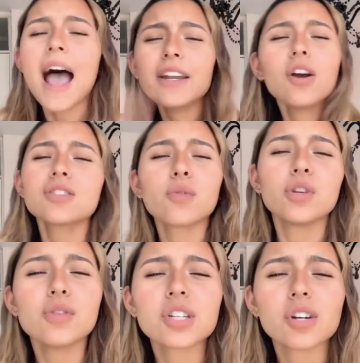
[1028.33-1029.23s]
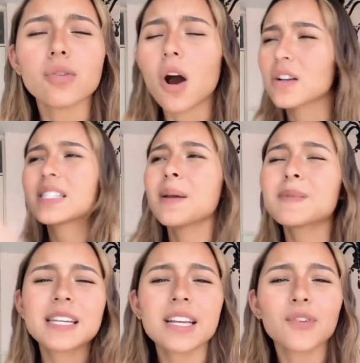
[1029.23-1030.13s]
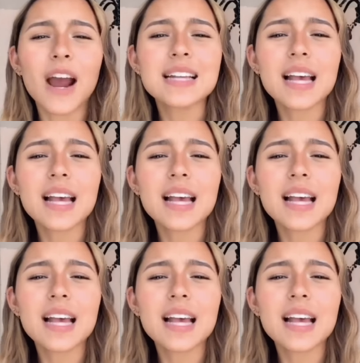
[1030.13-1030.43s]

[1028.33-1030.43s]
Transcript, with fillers: And you're also using her wrong. Simp stands for